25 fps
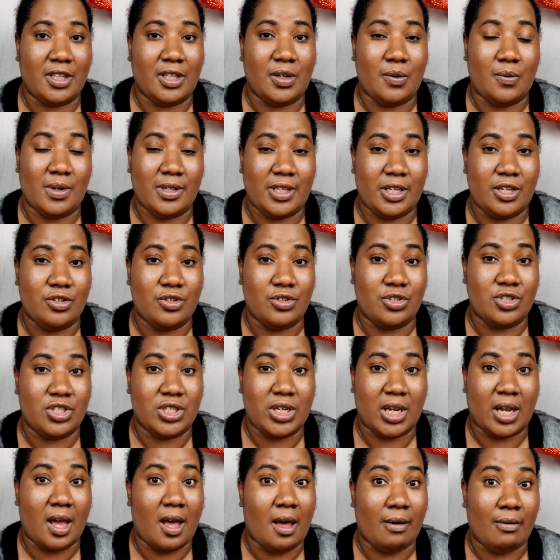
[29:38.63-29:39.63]
one that you should
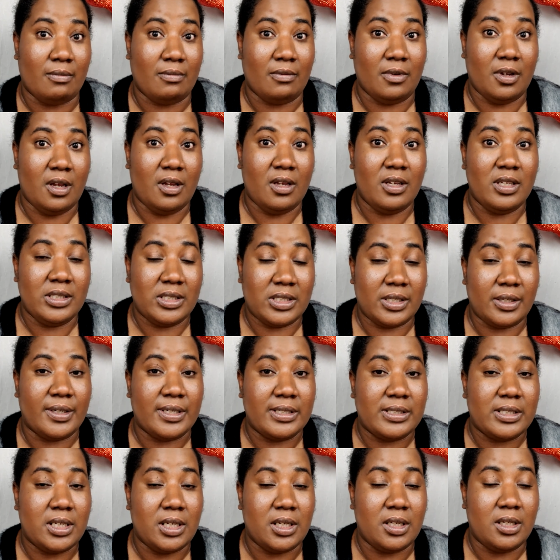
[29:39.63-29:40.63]
check out.
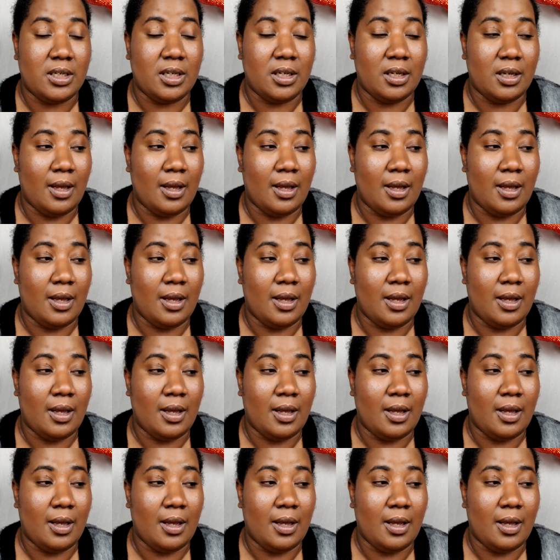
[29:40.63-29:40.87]
Seriously.